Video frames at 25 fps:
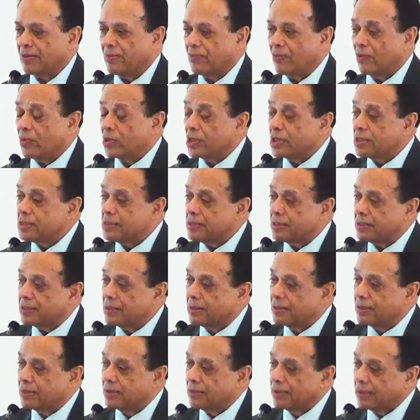What
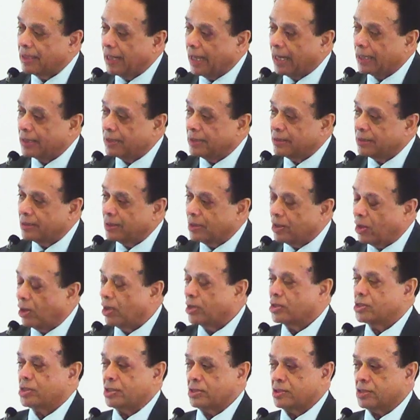is that
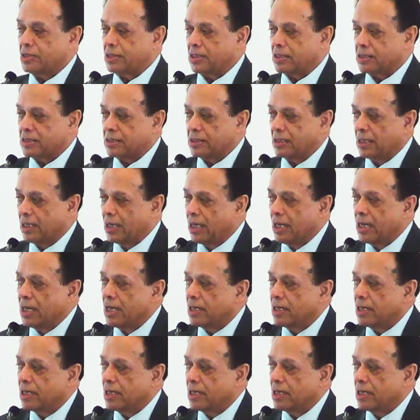consciousness?